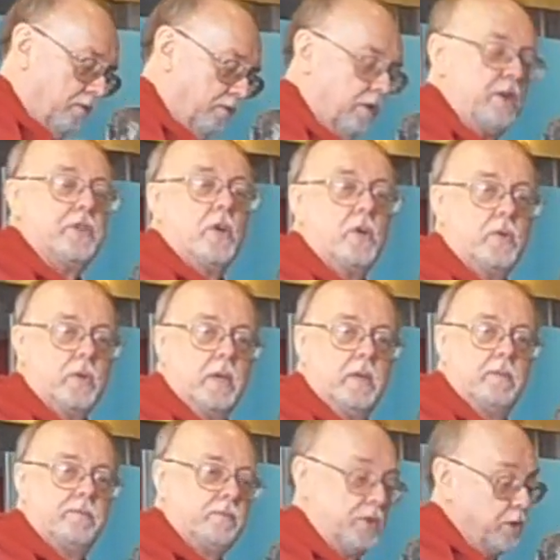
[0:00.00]
fresh okra.
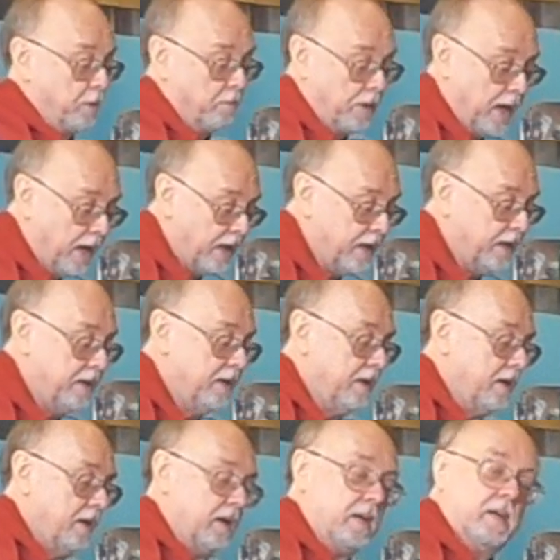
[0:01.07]
You can buy
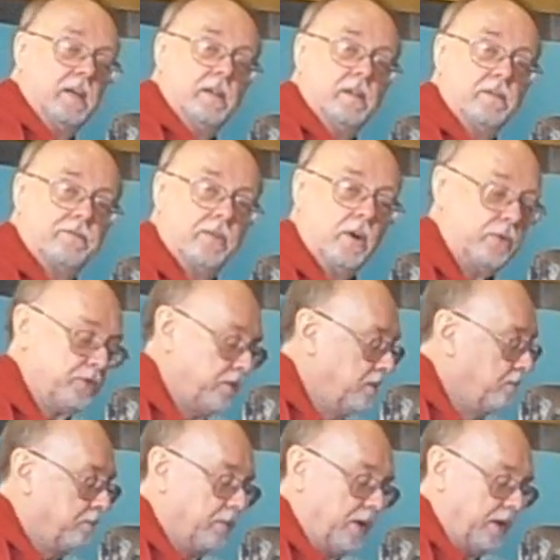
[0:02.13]
frozen,
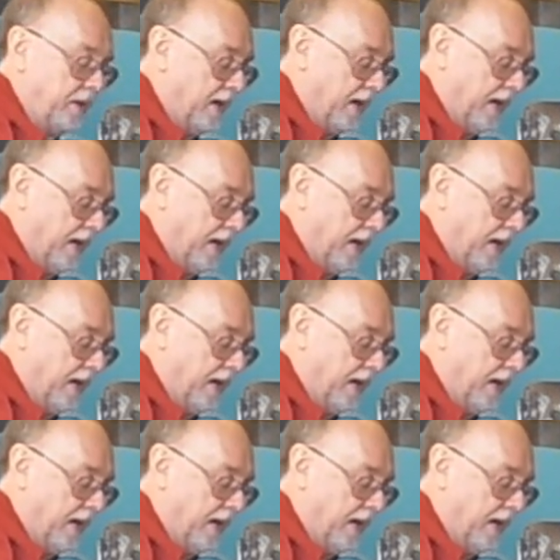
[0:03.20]
but